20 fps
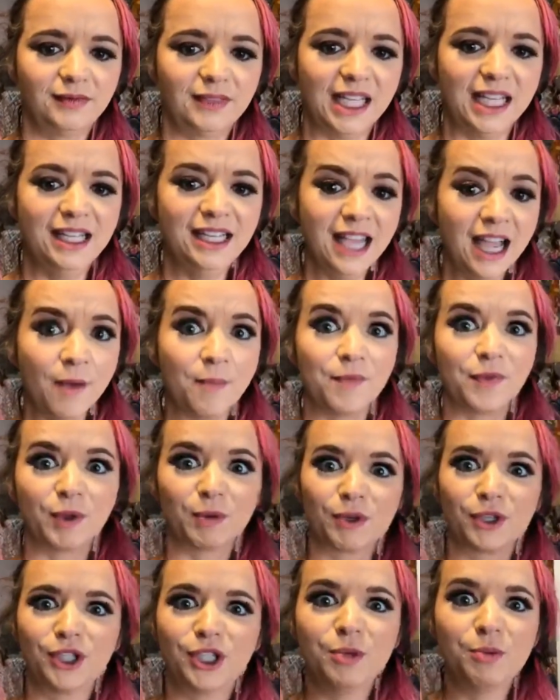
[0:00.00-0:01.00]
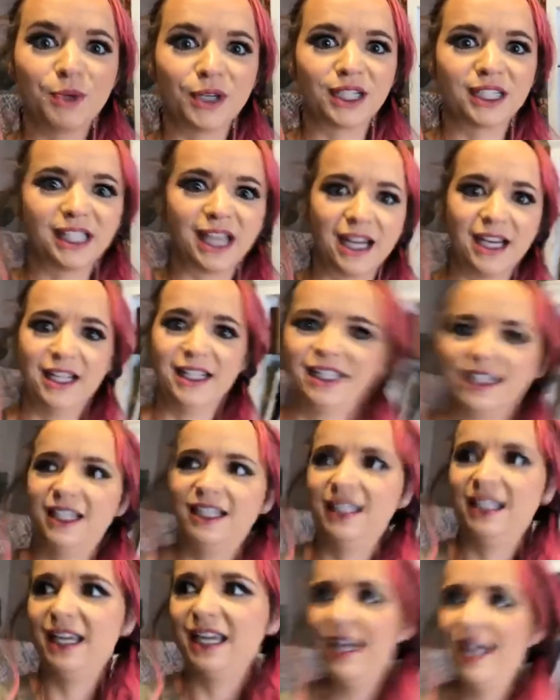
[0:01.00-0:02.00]
yeah, we're super excited to
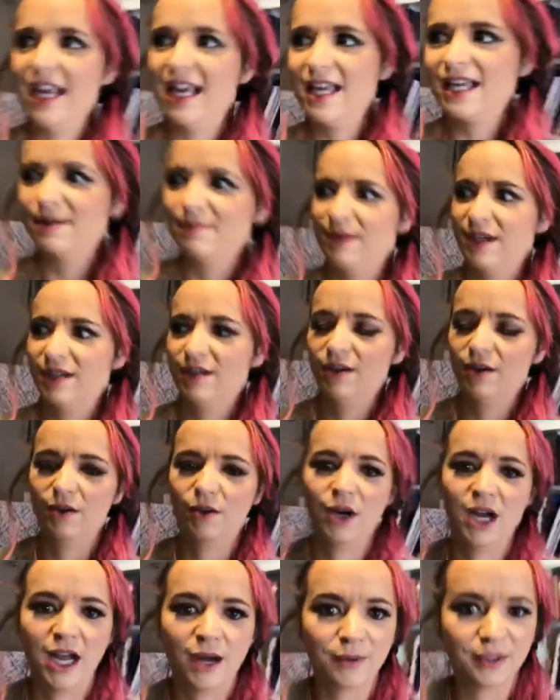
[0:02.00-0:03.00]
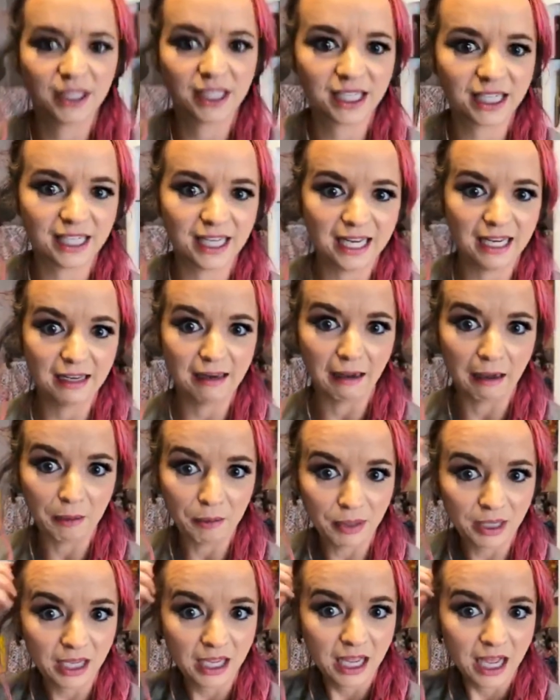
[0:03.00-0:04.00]
see how it's going to end
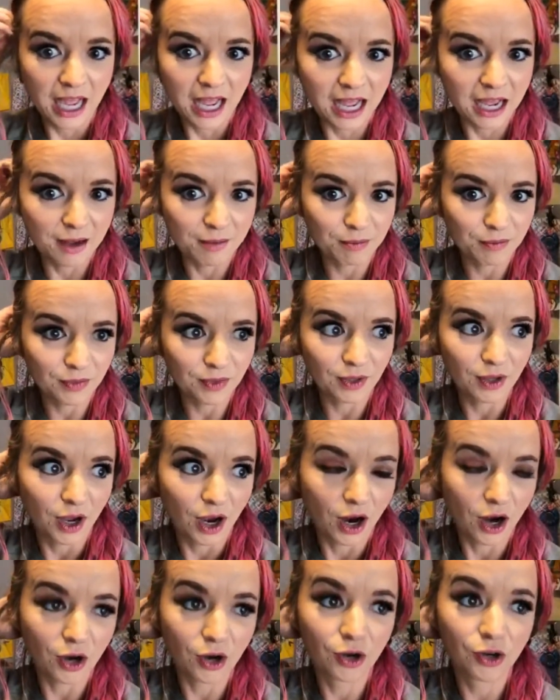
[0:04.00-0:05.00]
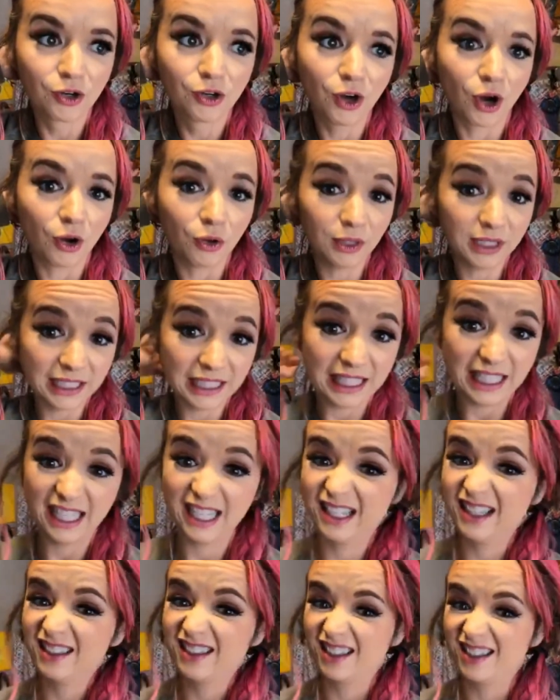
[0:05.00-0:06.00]
up. Our goal is to
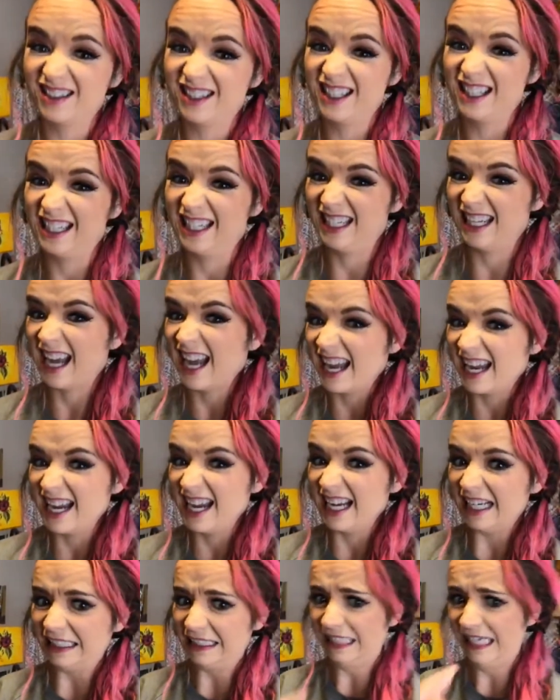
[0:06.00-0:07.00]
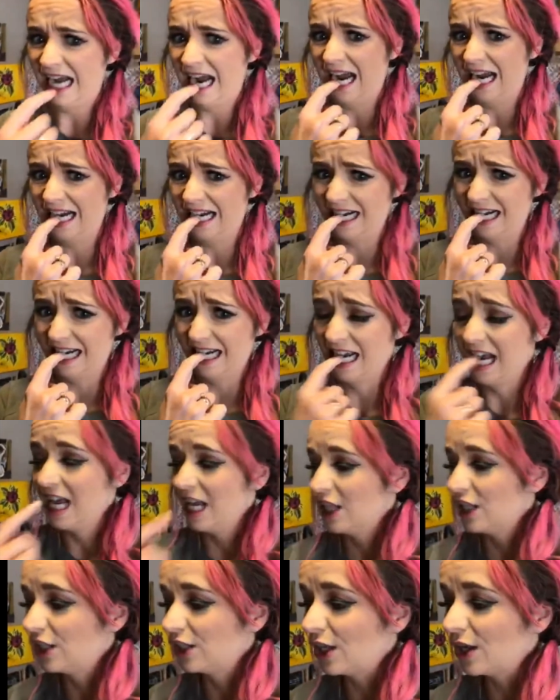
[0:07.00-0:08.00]
get it done today.
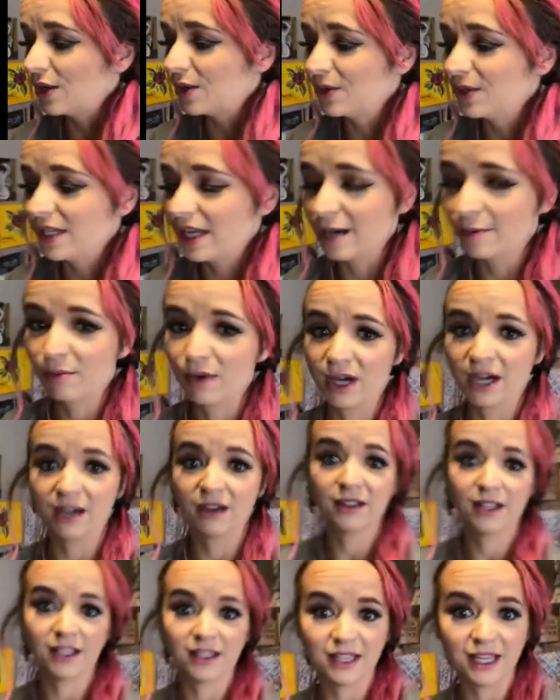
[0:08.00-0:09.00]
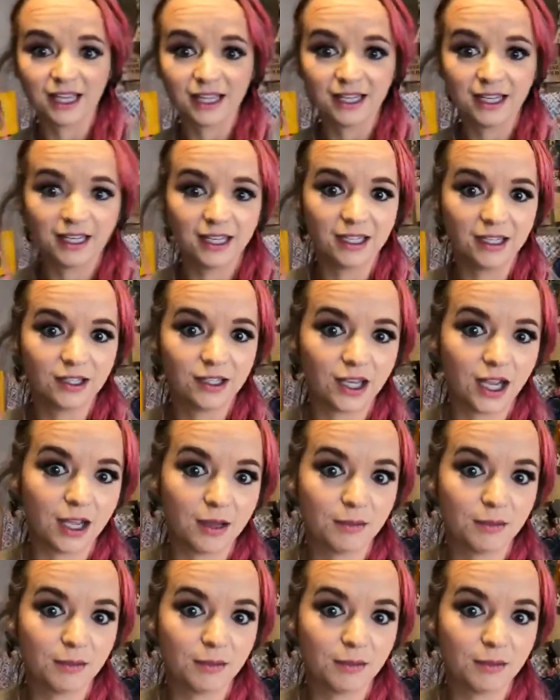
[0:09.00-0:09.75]
So say a prayer that is